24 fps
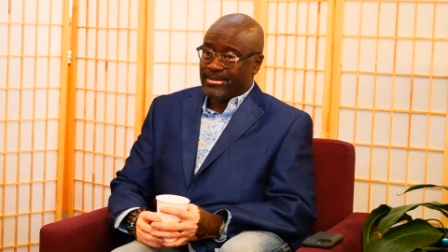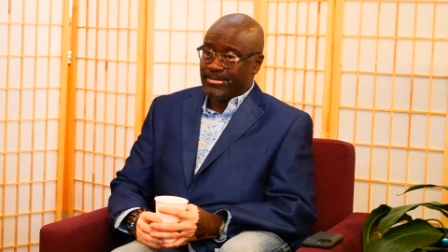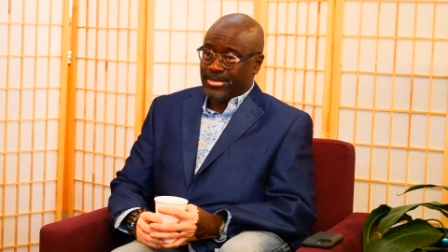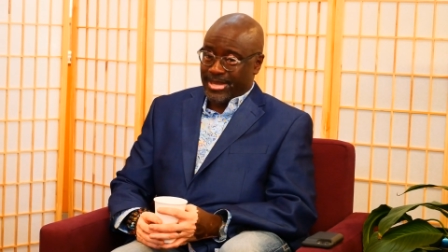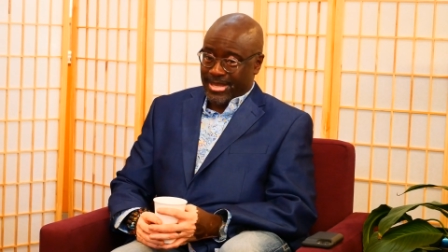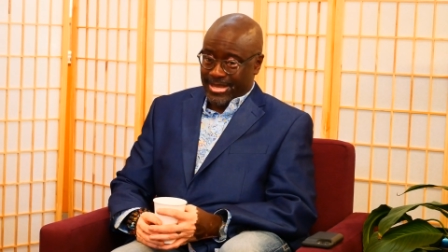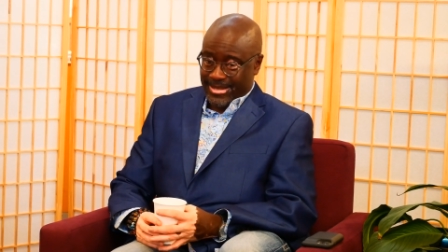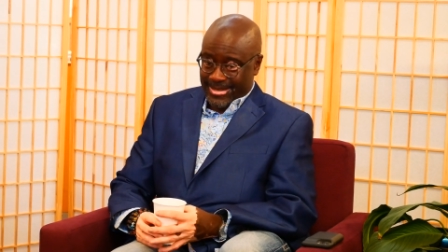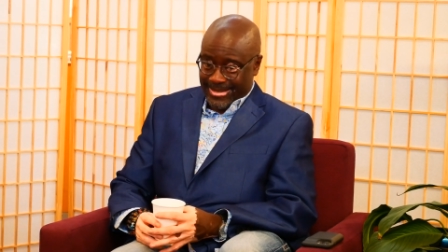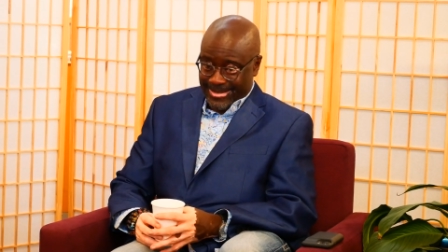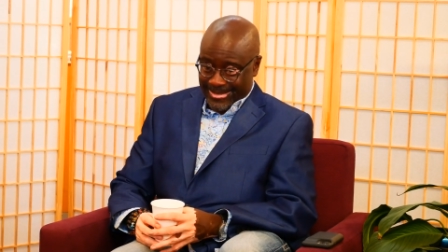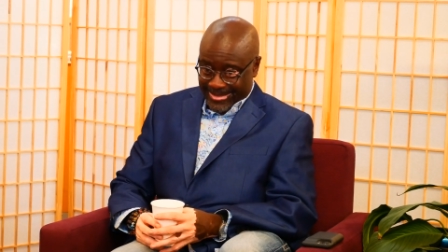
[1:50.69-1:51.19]

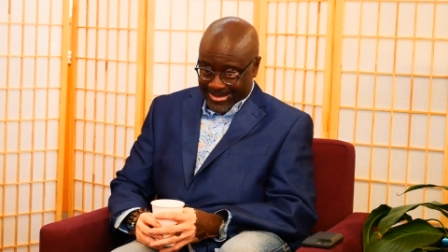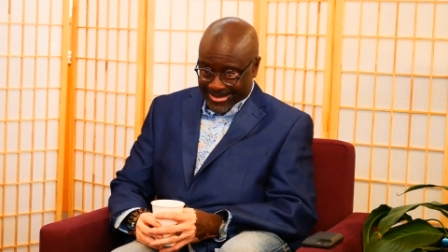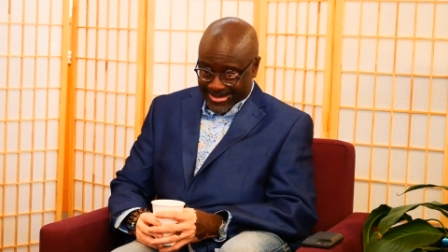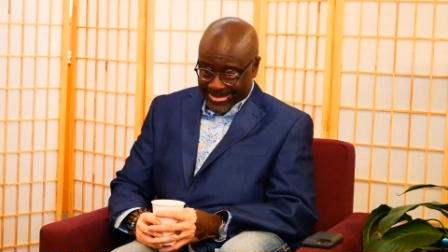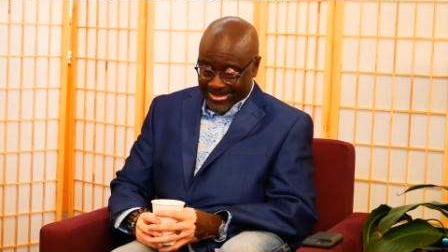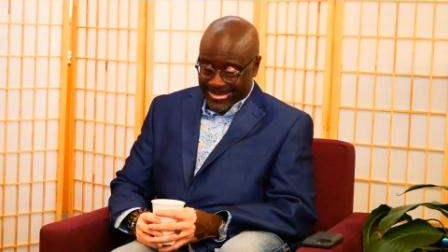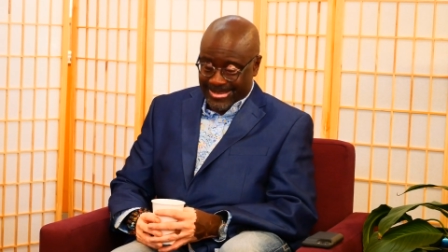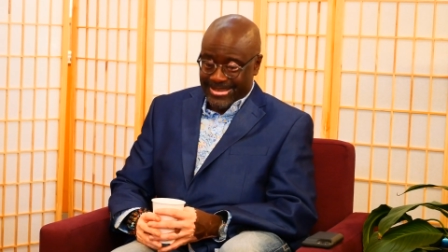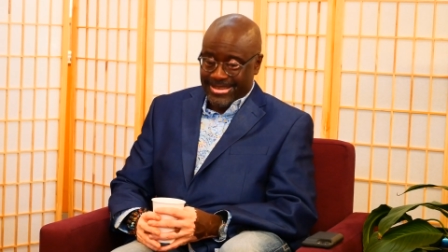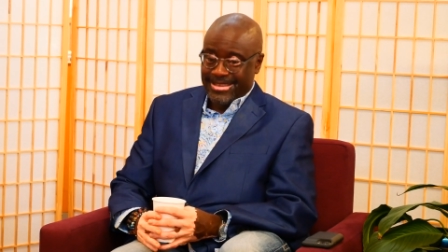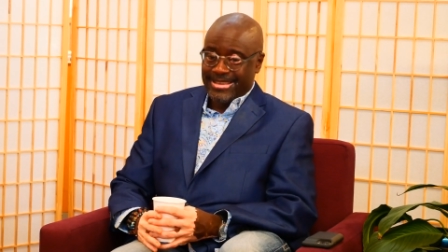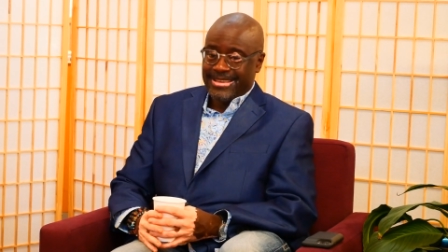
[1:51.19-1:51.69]
pianist, so
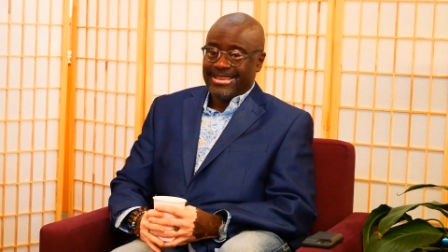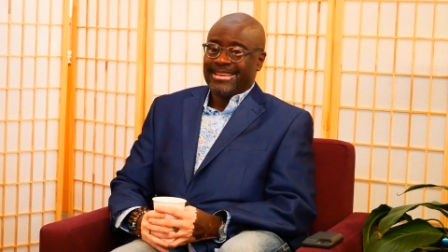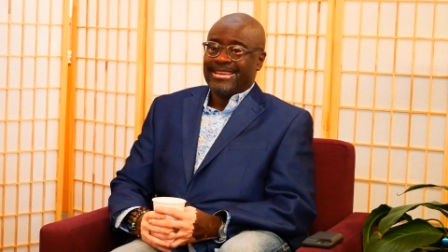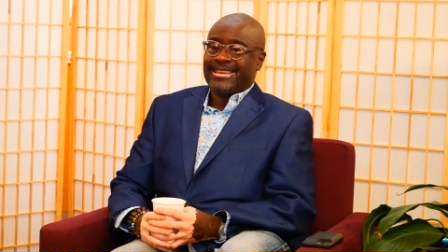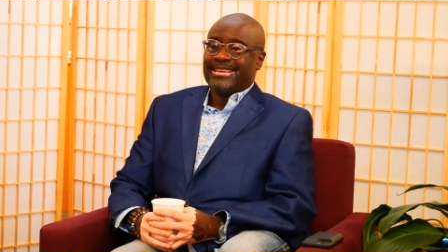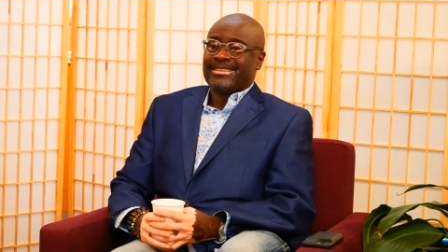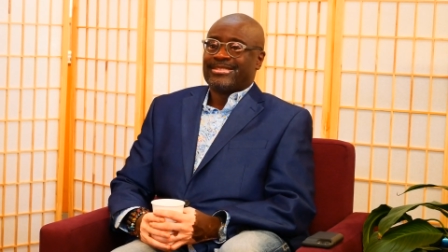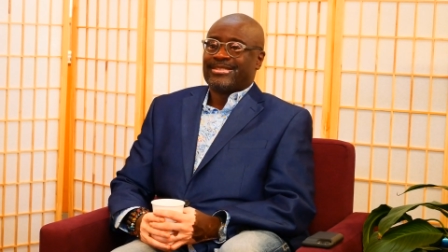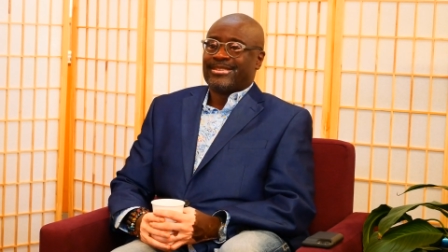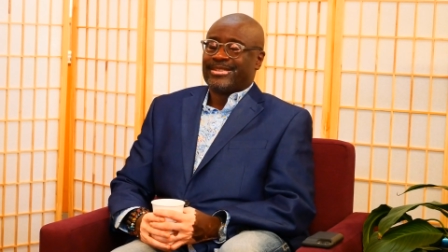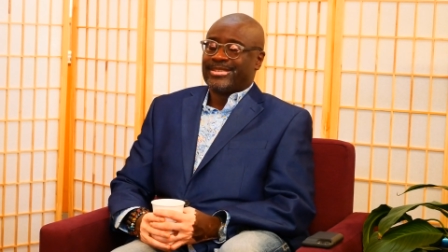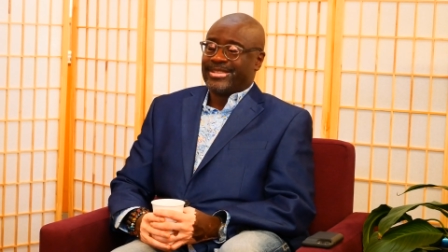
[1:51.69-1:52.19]

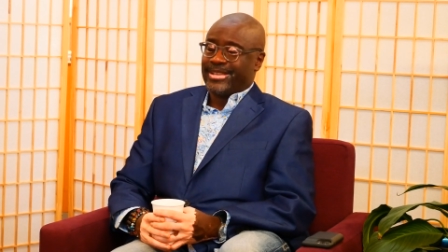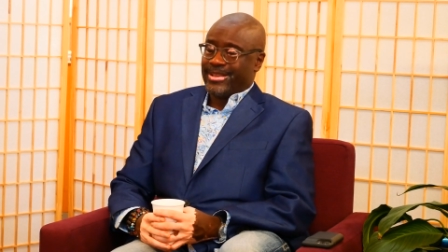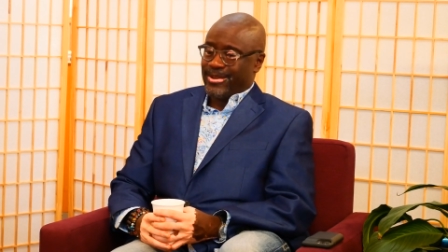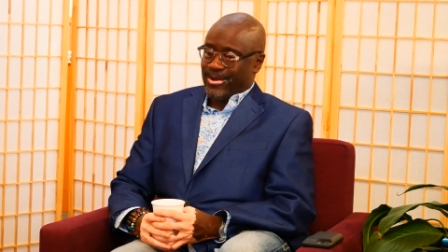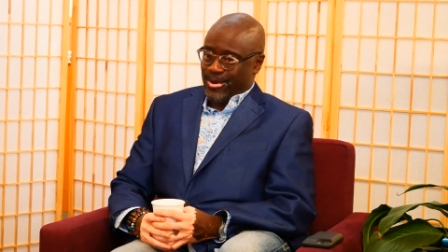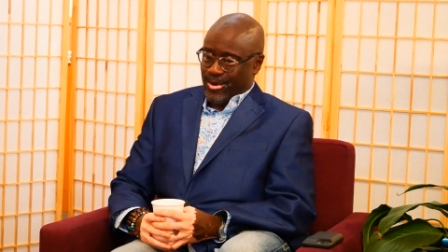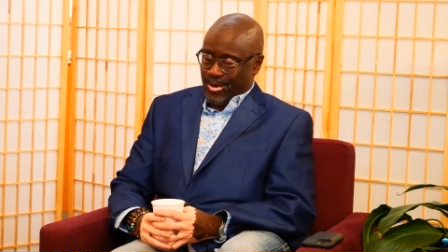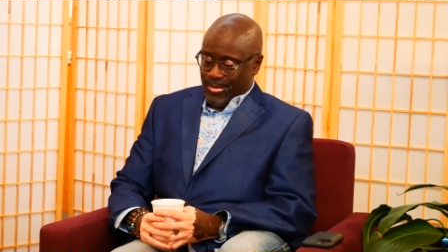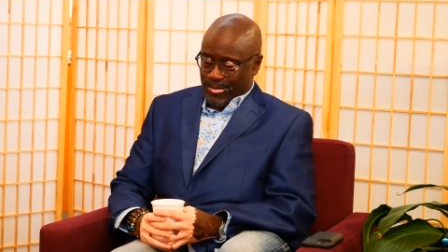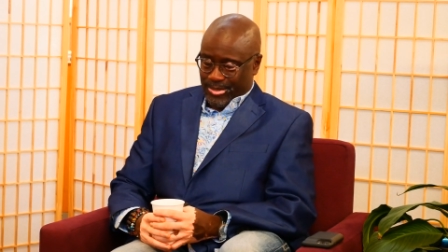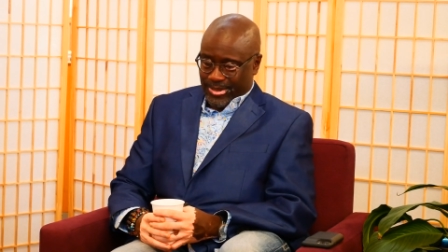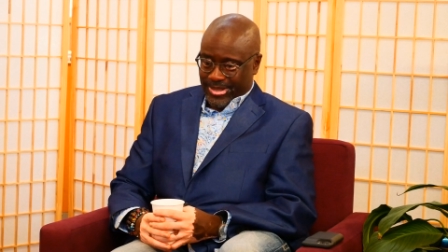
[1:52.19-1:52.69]
I used to
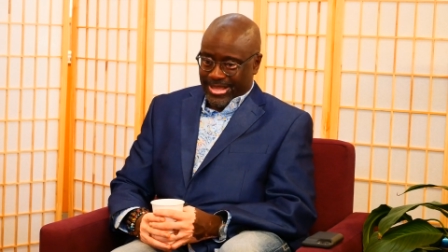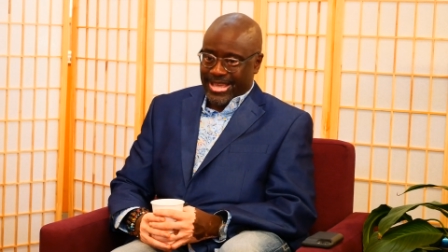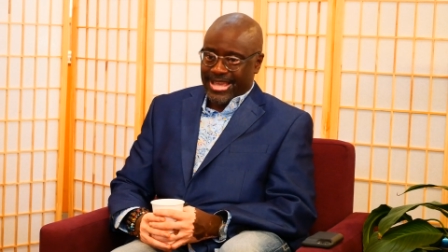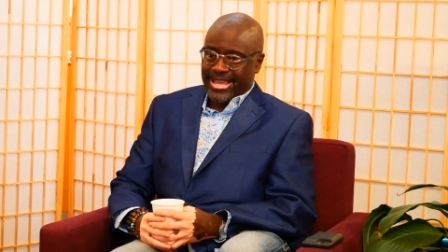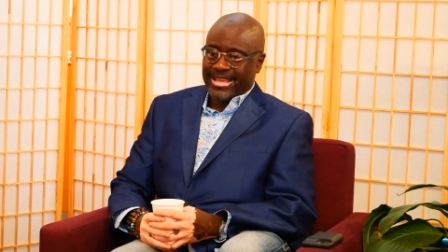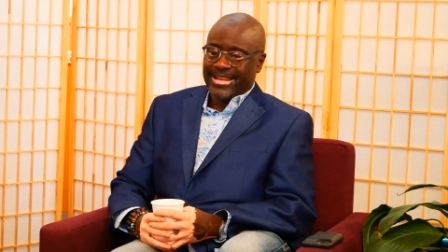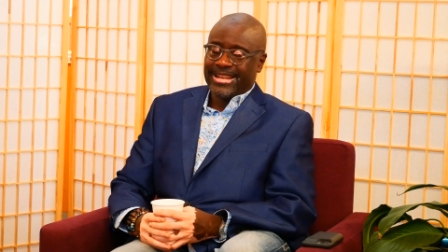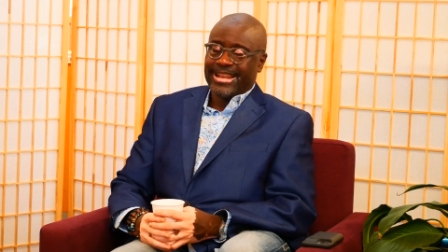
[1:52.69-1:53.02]
hear her play,